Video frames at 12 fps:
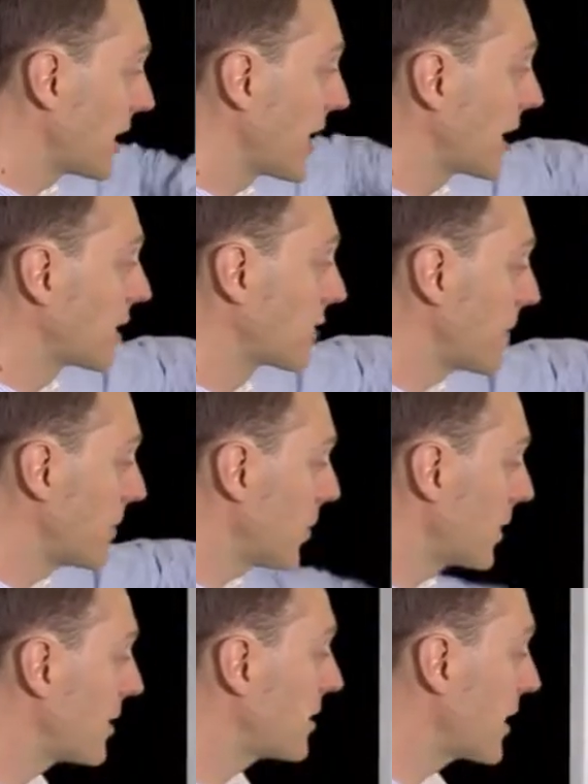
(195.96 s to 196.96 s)
get agreement
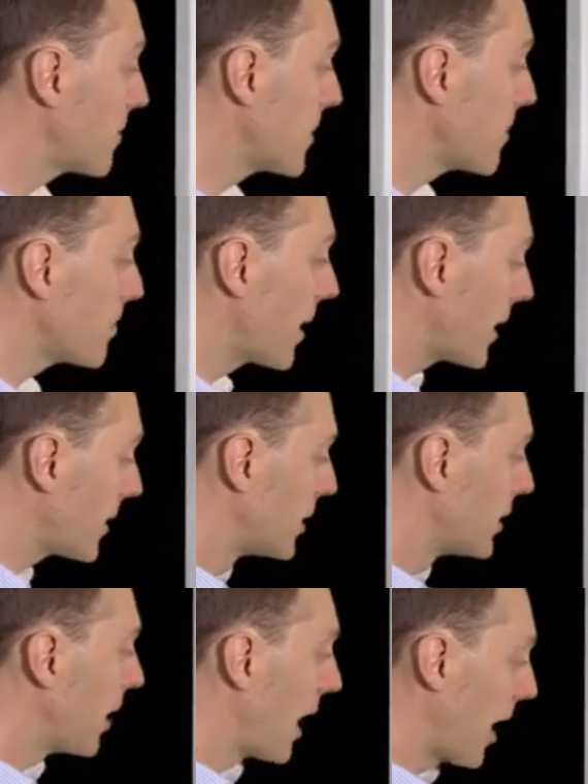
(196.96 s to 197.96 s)
with a team member,
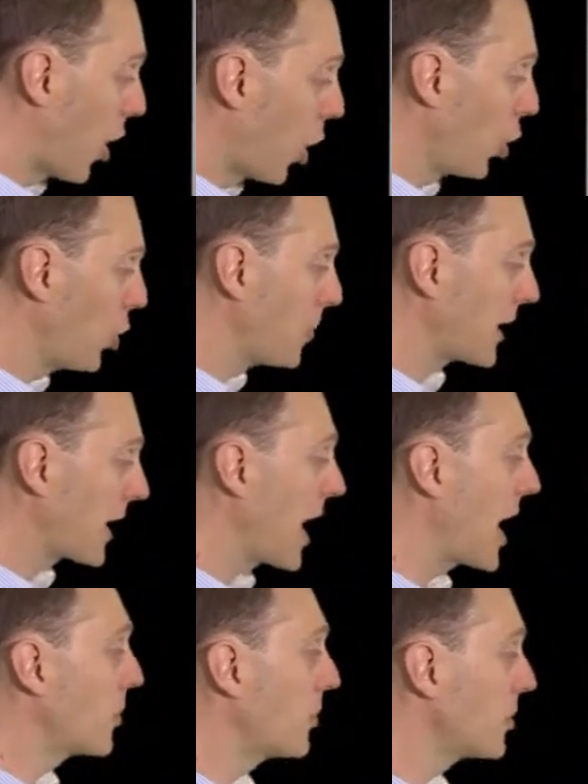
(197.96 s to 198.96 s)
hold them
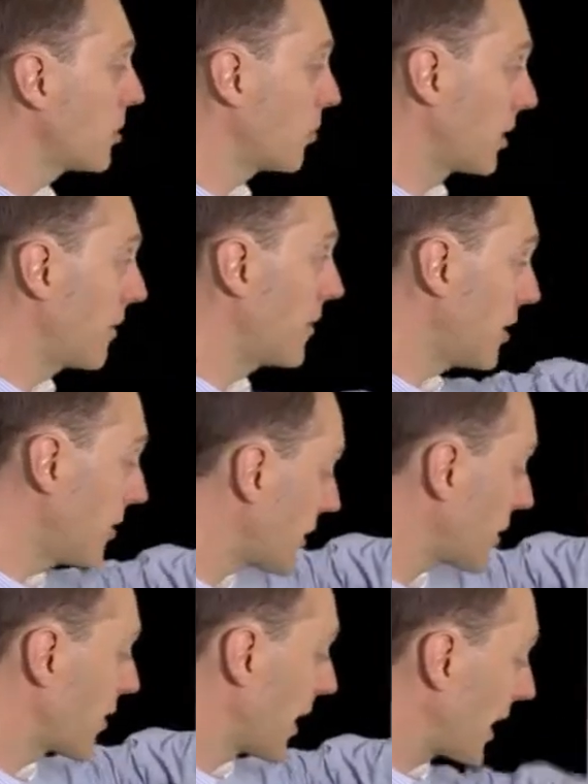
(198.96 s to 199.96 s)
accountable to whatever you've
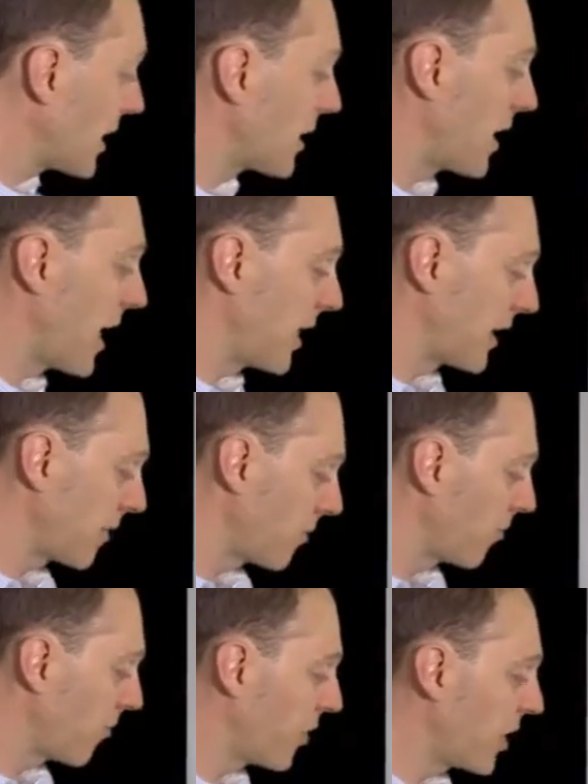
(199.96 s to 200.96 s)
agreed, and then give
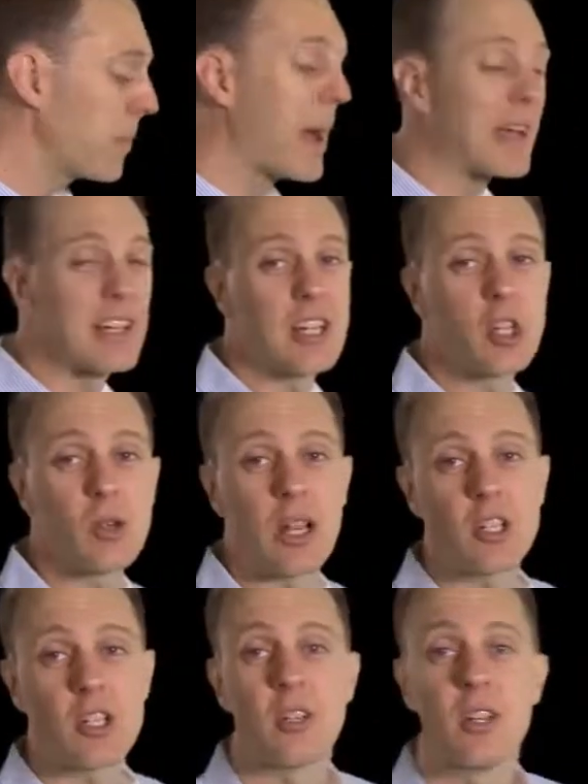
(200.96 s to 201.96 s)
them feedback and
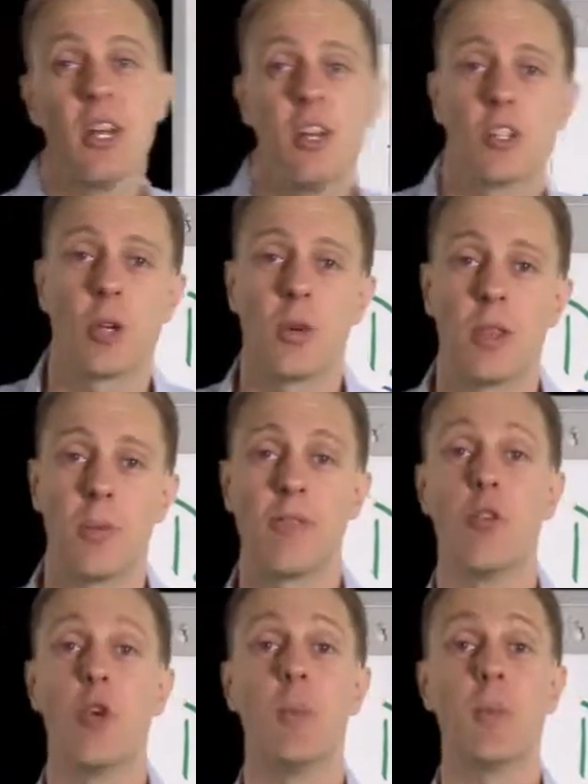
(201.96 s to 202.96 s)
correction so either
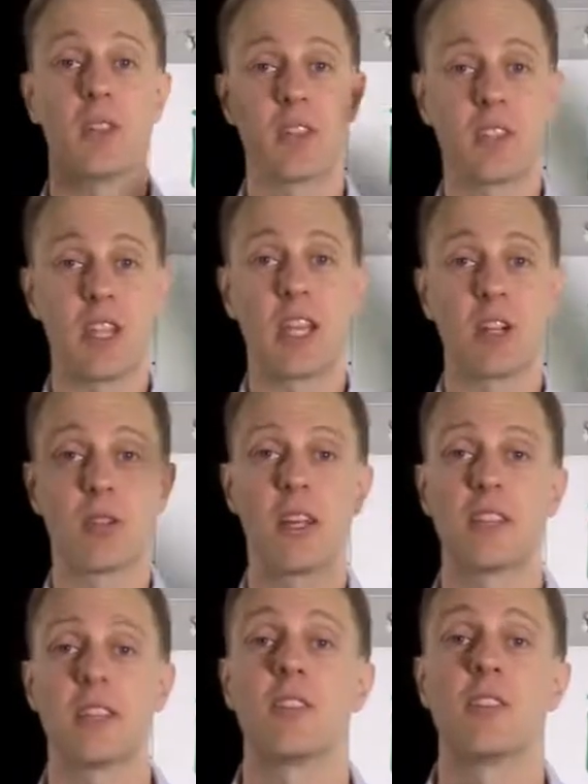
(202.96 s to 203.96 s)
performance
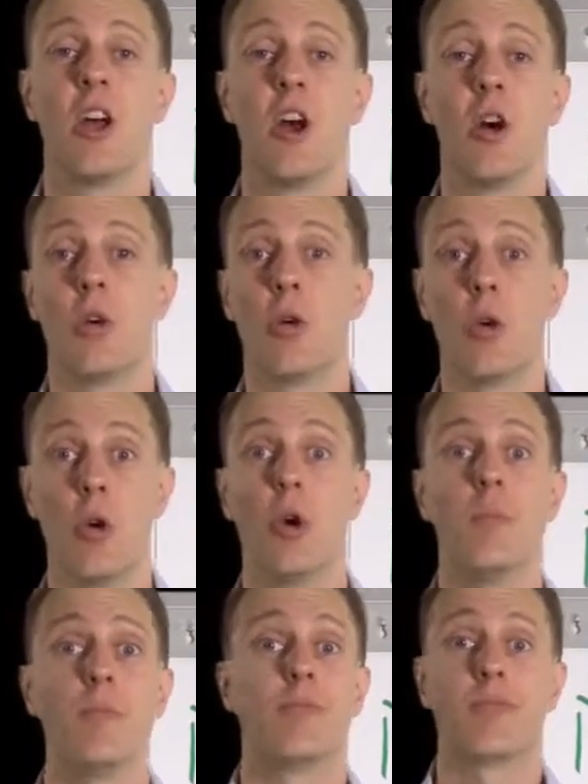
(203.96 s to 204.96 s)
increases
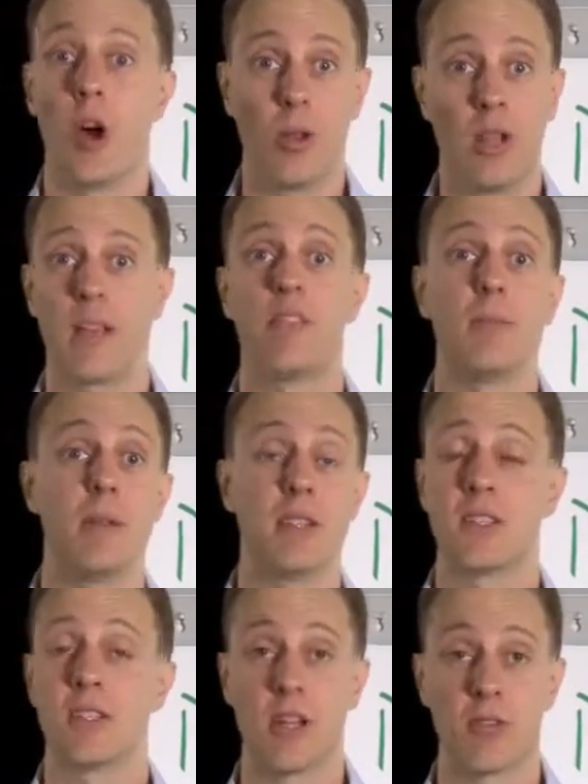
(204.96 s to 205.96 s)
or they'll leave the
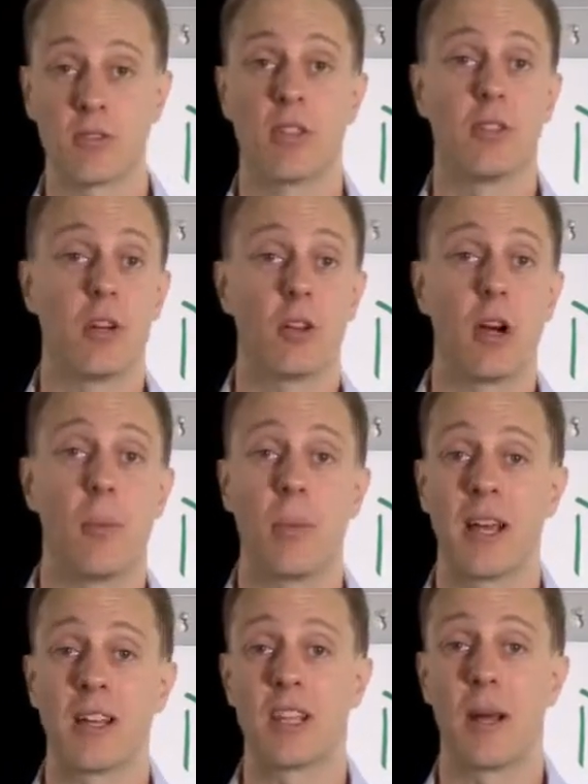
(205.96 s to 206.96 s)
business, they'll go and
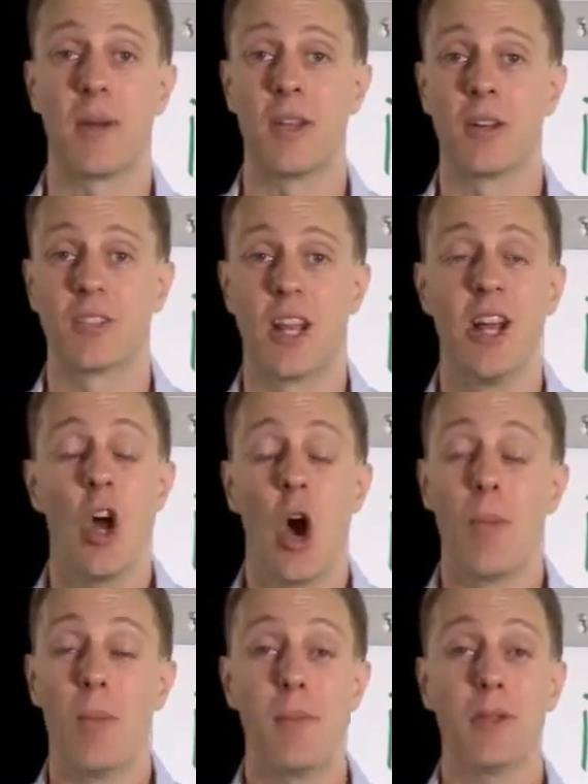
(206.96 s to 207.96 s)
play someone else.
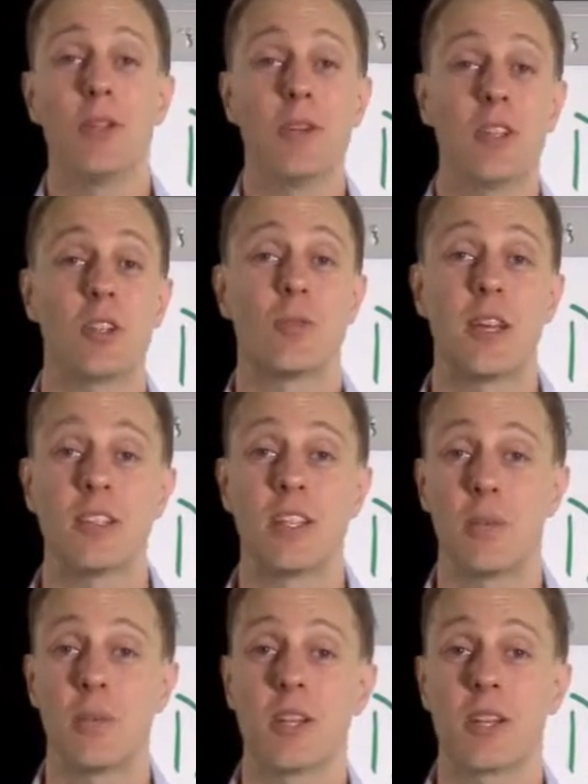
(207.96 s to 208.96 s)
I remember doing this
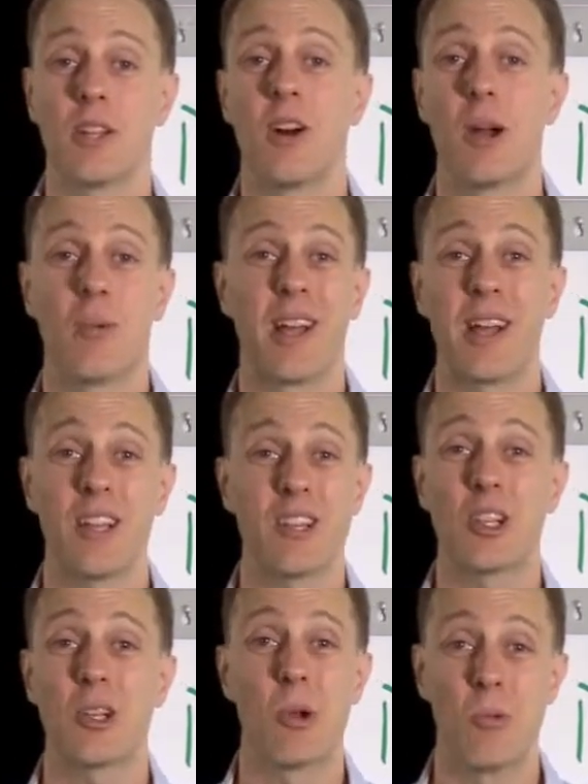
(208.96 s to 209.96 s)
recently with a client where they
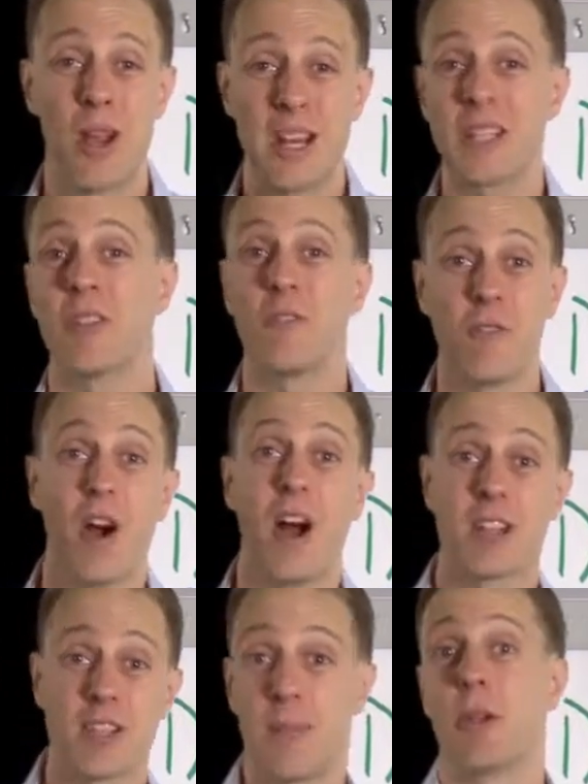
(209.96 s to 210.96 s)
literally were ready to
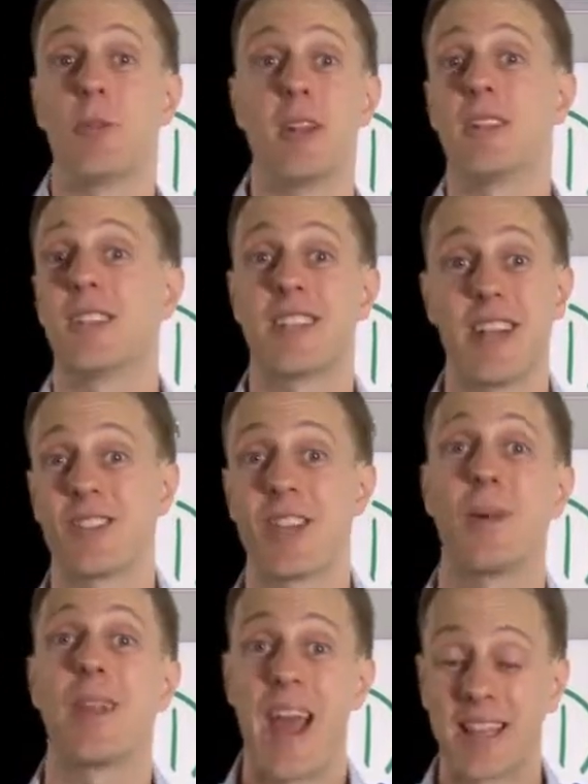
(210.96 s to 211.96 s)
fire someone, ready to get
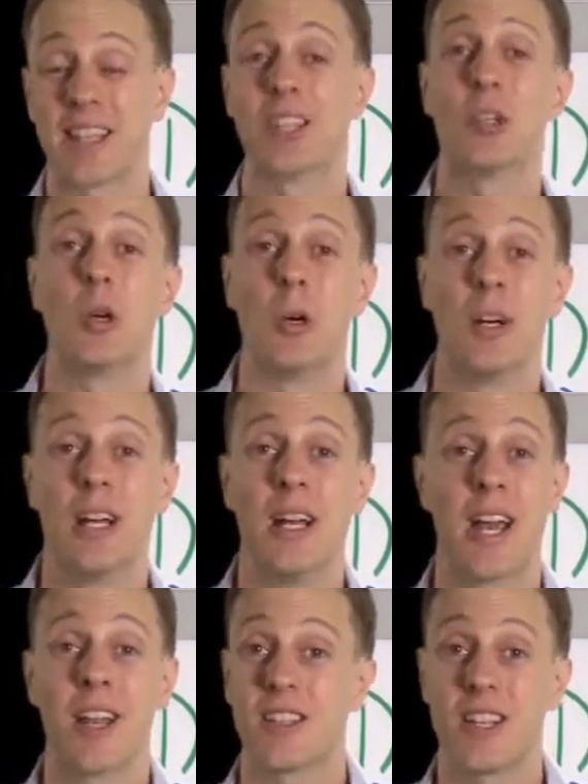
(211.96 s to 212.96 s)
someone out the door.
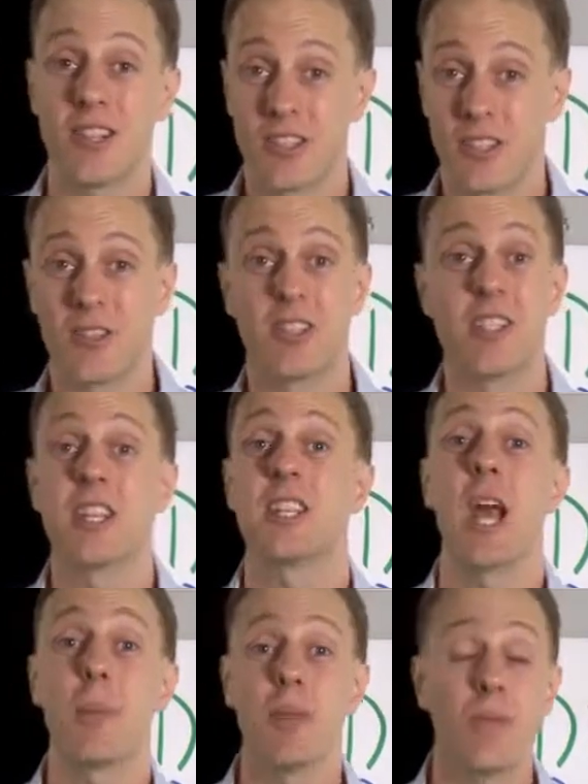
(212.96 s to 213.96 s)
And I said, just sit
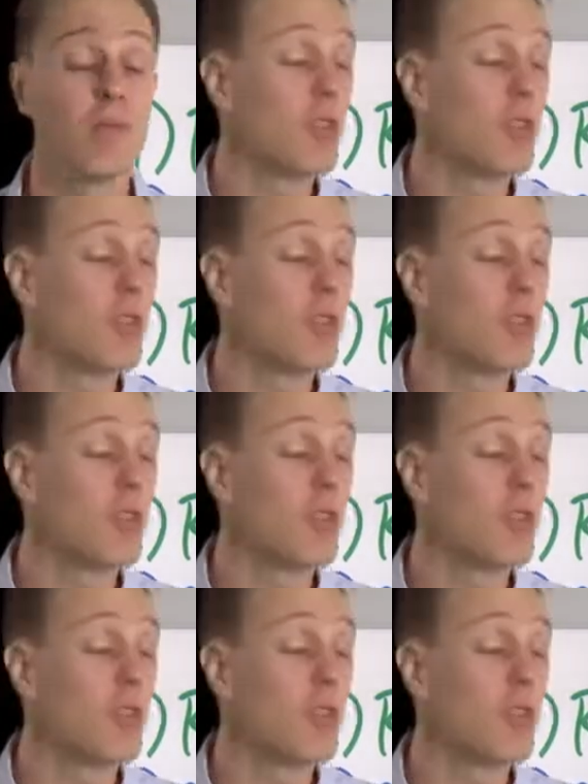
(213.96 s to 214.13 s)
down with them